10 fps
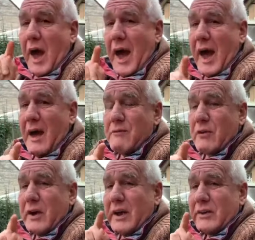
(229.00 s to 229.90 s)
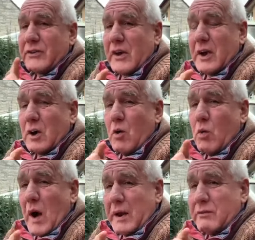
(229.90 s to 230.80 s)
Every single
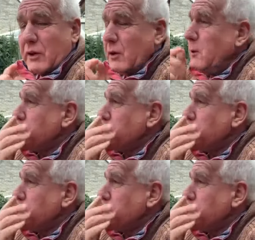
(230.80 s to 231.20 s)
one of you